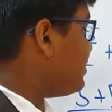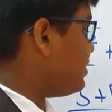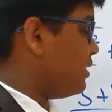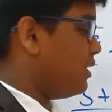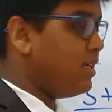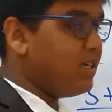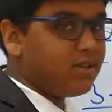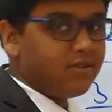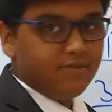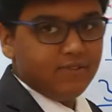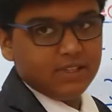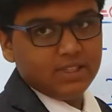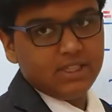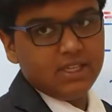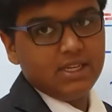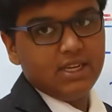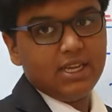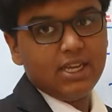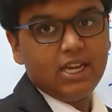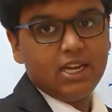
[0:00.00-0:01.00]
it with the
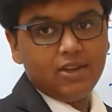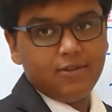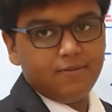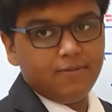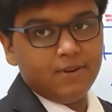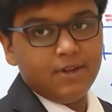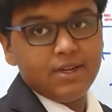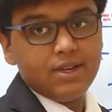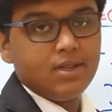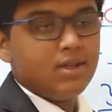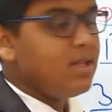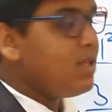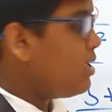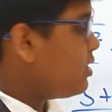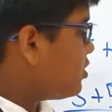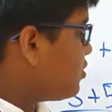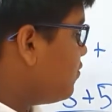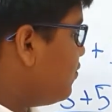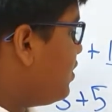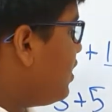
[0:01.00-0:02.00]
negative 1,
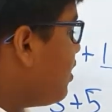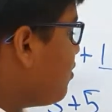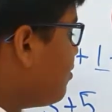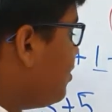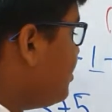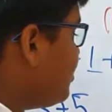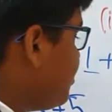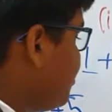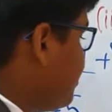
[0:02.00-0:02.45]
so we are going to